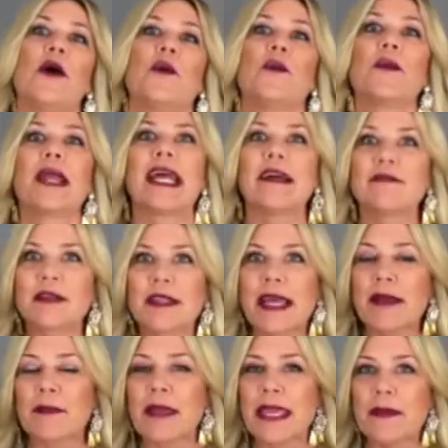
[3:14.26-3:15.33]
Whatever
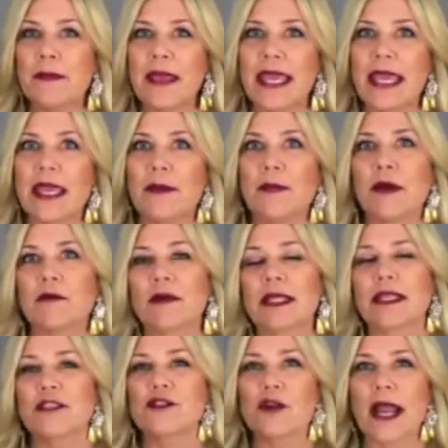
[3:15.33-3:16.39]
that may be, but
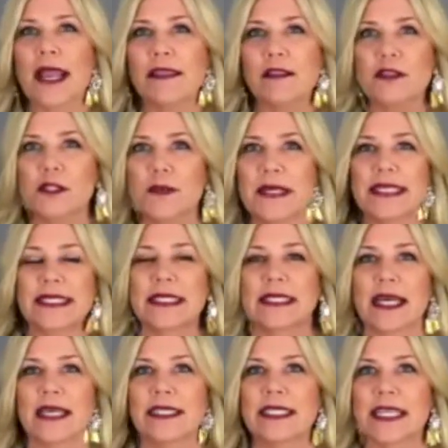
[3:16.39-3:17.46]
really trying those pieces
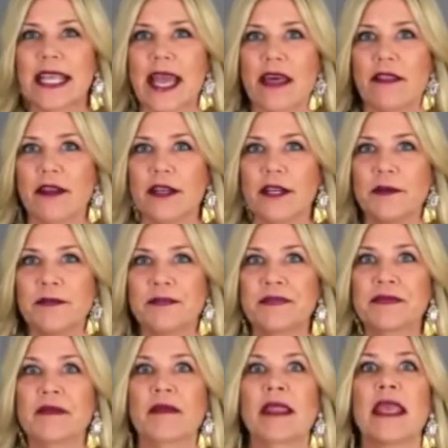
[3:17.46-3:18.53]
on together
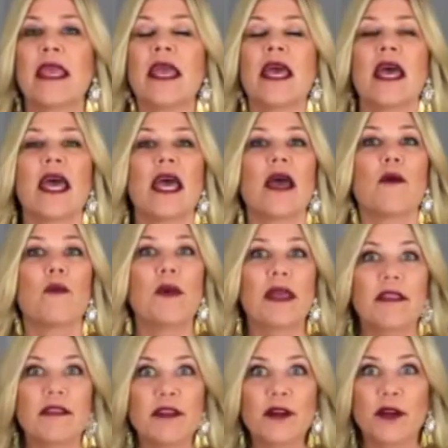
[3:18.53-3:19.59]

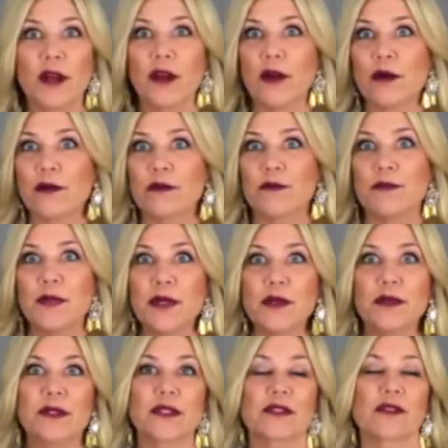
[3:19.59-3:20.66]
with your own
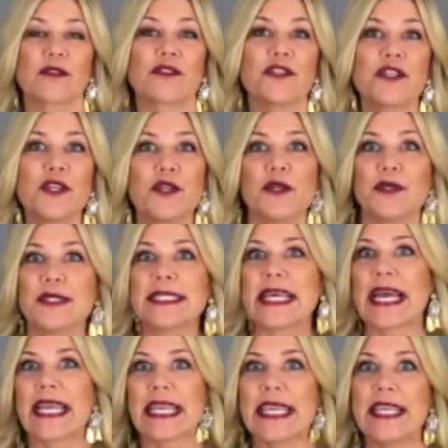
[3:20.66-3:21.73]
boots or shoes,
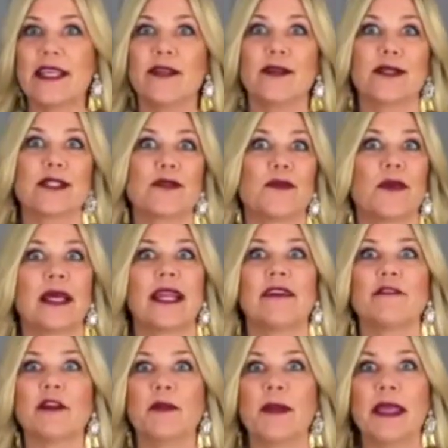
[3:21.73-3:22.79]
high heels,
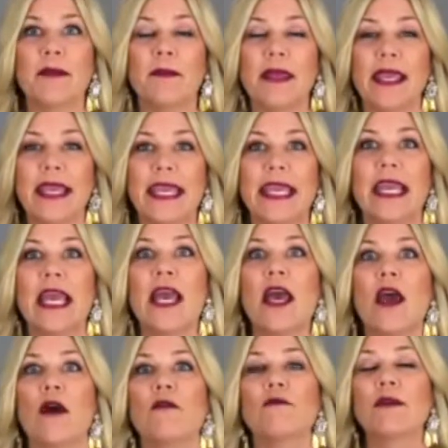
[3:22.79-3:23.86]
whatever it may be,
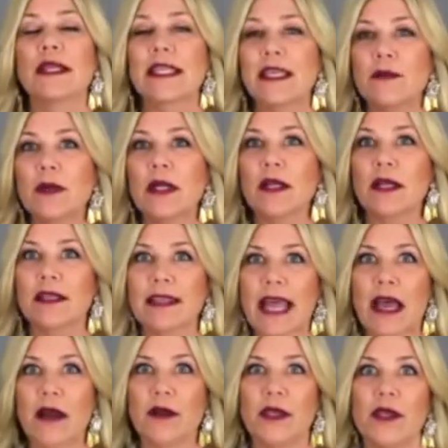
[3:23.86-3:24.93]
really will
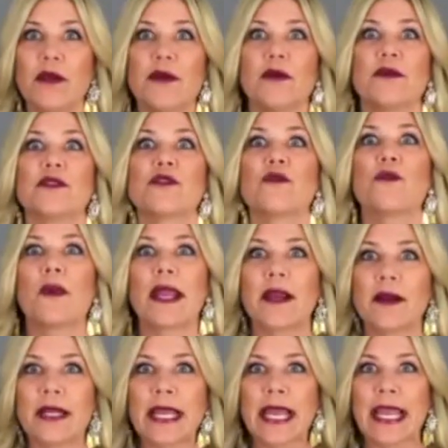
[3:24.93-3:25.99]
allow you to
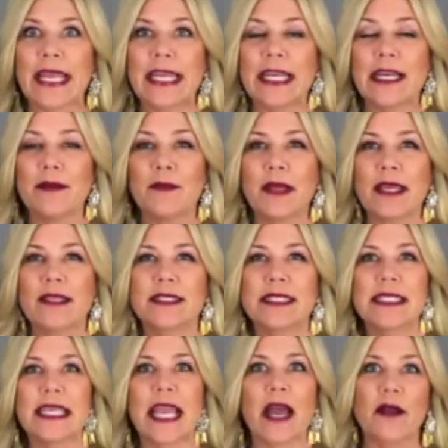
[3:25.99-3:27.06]
wear an item and
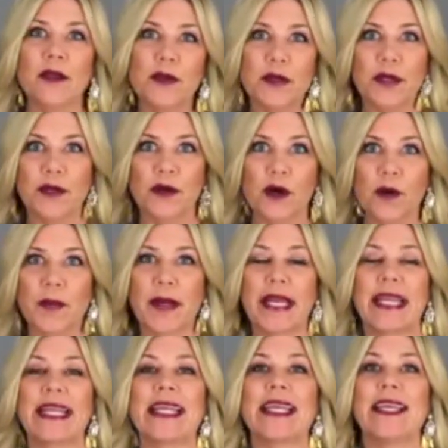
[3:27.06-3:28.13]
see how you could incorporate
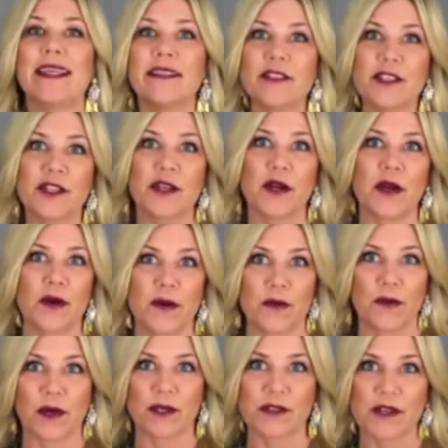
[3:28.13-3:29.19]
it into your own
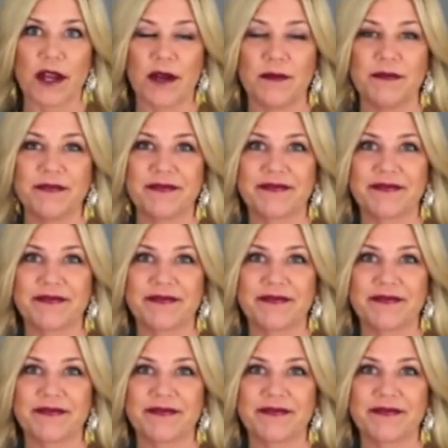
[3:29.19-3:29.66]
wardrobe.